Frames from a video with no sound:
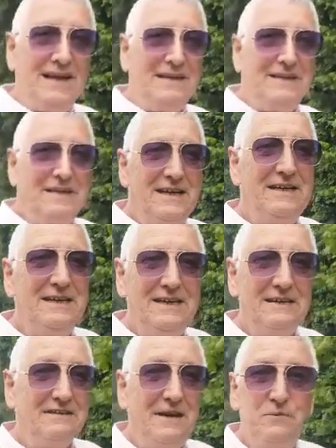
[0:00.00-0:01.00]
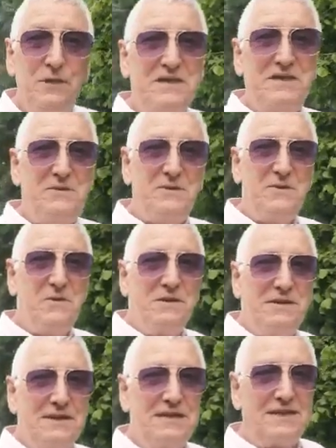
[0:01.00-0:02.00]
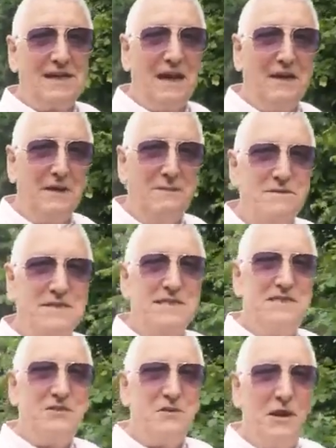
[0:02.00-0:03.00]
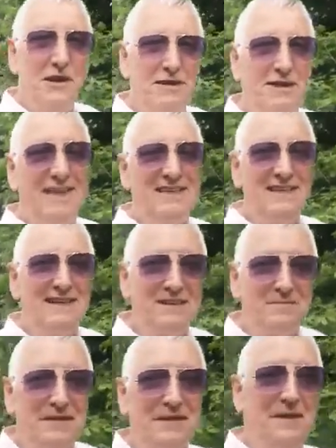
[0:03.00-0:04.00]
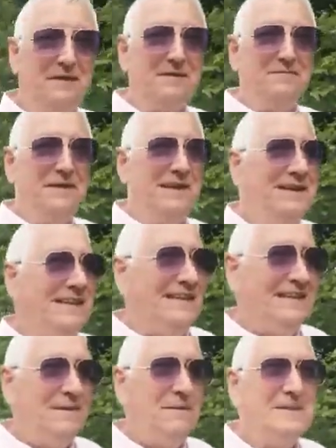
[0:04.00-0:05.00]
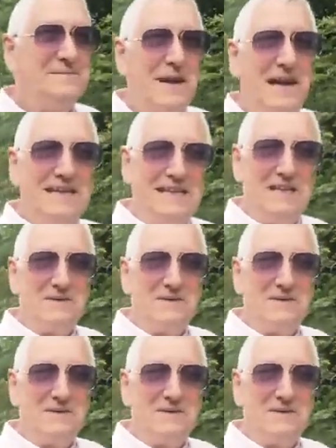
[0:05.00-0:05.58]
And, you know, and we're still talking to this day, and I'm 63 and I think he's a little bit younger than me. I think he's about a